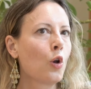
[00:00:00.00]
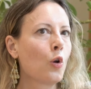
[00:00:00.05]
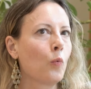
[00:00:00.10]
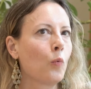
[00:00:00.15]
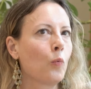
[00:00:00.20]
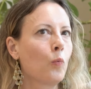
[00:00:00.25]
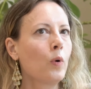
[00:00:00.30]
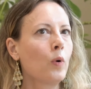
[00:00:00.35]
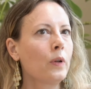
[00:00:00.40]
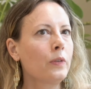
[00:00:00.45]

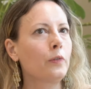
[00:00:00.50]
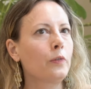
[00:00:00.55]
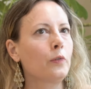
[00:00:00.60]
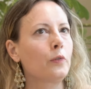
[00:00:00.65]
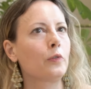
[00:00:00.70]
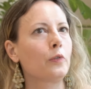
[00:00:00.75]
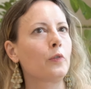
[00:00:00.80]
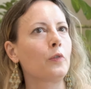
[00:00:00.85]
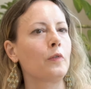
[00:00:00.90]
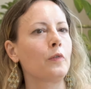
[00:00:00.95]
What's your
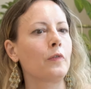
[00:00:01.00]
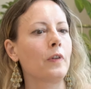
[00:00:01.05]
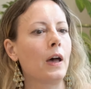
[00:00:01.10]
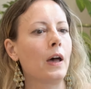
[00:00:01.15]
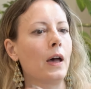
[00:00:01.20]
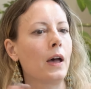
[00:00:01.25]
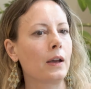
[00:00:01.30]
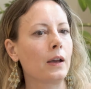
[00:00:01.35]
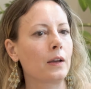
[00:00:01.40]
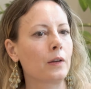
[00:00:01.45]
sort of
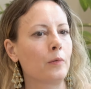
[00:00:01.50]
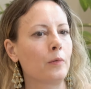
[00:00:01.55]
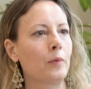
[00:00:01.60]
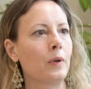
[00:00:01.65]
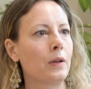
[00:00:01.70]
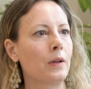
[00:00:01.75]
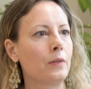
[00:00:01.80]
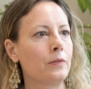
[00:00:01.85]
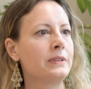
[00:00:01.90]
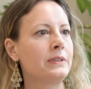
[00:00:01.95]
hack
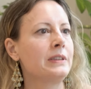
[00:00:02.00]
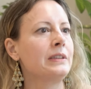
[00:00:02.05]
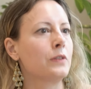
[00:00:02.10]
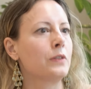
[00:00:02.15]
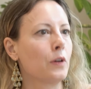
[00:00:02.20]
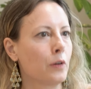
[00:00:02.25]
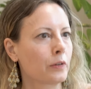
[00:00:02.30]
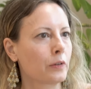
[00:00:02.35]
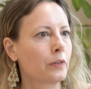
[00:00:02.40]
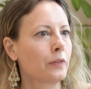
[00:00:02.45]
around
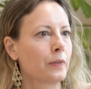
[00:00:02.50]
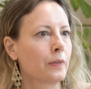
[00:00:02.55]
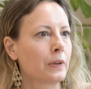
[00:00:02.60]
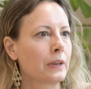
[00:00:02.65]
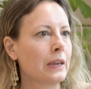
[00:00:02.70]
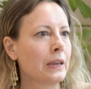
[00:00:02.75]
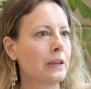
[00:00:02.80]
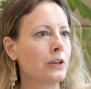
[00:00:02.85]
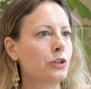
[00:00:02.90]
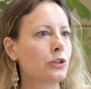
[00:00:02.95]

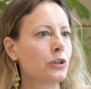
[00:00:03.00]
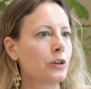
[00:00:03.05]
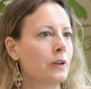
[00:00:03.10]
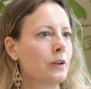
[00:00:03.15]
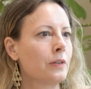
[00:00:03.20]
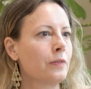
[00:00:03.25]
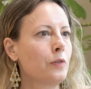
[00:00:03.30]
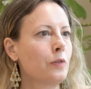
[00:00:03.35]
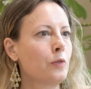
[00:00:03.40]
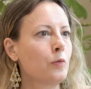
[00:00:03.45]
detoxification
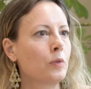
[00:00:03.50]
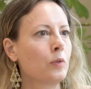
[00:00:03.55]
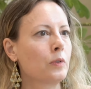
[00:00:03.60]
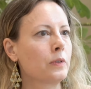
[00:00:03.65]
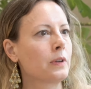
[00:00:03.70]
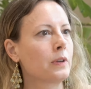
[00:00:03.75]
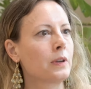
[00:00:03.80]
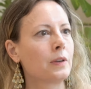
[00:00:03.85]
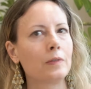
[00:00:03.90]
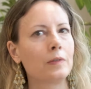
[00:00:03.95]
if you were
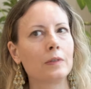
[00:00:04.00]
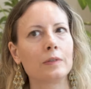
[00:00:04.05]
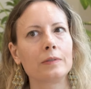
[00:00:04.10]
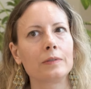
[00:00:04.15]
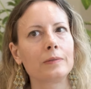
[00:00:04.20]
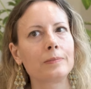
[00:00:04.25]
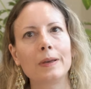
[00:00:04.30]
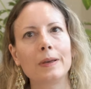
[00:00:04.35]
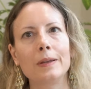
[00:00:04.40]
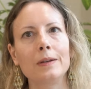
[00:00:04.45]
to give us,
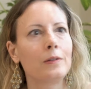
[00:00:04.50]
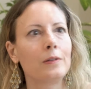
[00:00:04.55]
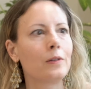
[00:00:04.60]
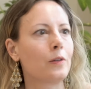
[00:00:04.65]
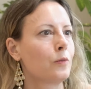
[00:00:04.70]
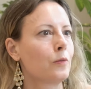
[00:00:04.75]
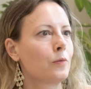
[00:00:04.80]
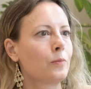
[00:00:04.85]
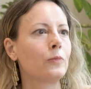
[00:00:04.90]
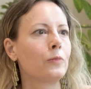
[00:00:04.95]
I don't
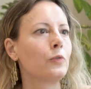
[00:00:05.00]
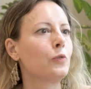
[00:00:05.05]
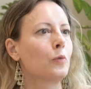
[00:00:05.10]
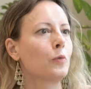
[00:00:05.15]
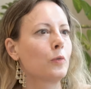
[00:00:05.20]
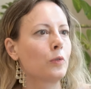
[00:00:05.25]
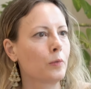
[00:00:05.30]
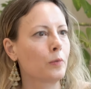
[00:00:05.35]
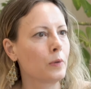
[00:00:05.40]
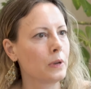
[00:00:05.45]
know, two or
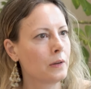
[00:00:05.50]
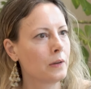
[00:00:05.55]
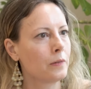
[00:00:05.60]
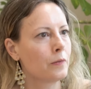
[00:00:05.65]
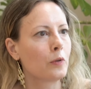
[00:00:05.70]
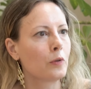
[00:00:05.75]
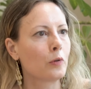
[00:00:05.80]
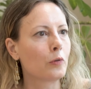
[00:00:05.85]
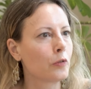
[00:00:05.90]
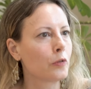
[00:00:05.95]
three of
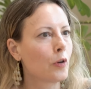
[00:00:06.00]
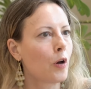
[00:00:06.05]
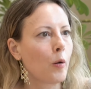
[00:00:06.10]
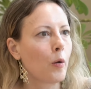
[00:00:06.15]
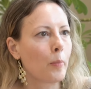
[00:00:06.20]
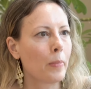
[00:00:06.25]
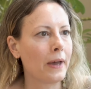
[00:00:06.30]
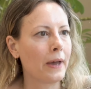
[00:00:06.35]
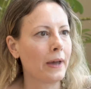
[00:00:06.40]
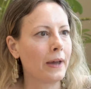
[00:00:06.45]
your
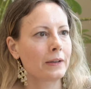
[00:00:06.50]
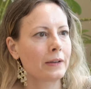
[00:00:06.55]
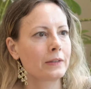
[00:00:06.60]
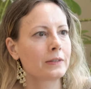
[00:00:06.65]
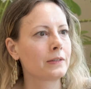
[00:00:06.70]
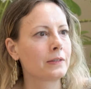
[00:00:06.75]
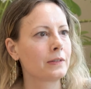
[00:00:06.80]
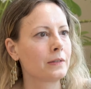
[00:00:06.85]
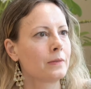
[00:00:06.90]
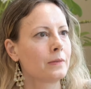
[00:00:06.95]
top hacks
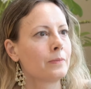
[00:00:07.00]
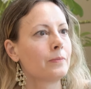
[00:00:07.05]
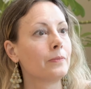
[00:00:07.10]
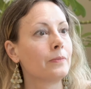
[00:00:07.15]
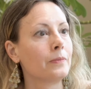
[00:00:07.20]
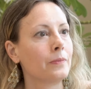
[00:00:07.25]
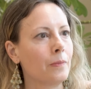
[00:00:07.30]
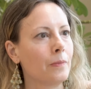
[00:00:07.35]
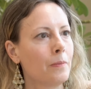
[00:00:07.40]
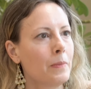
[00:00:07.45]
to
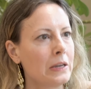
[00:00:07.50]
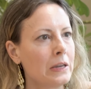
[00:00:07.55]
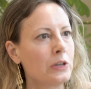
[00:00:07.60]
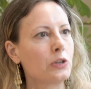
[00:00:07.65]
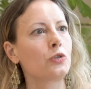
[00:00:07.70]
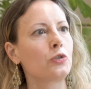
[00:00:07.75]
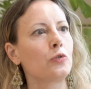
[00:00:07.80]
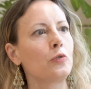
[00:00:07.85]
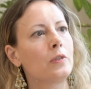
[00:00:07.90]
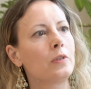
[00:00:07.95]
make
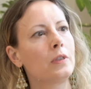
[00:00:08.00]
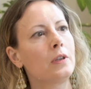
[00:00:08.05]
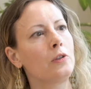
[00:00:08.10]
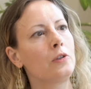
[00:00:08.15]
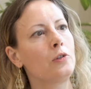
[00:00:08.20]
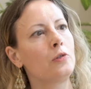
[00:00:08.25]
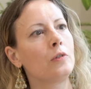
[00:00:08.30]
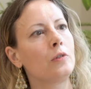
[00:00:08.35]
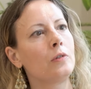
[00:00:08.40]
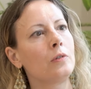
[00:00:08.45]
sure that
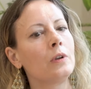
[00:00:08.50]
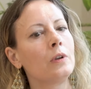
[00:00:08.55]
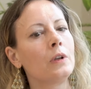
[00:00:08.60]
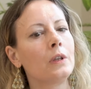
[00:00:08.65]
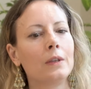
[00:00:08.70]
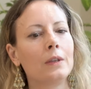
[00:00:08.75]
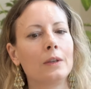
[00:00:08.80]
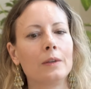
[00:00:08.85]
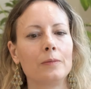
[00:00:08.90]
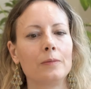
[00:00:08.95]
you're,
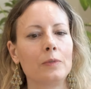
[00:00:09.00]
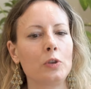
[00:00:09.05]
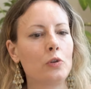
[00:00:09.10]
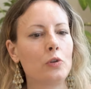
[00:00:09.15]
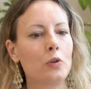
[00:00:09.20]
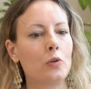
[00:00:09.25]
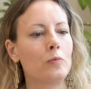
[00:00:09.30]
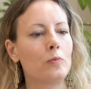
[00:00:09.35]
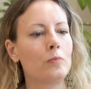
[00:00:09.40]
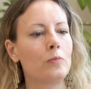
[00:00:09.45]
you
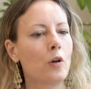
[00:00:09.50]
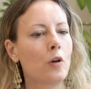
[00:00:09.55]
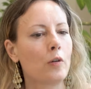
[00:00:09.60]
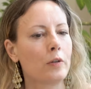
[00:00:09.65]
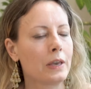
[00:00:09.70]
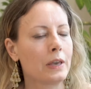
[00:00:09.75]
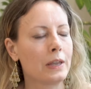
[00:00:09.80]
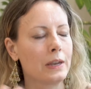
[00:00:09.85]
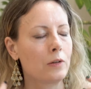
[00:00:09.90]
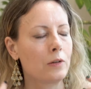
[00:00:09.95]
know, not
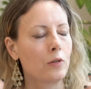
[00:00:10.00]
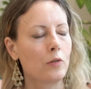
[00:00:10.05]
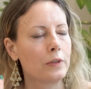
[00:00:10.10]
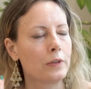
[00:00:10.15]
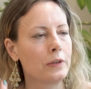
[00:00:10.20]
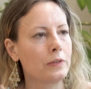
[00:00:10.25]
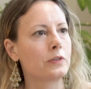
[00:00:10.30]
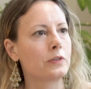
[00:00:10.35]
getting all these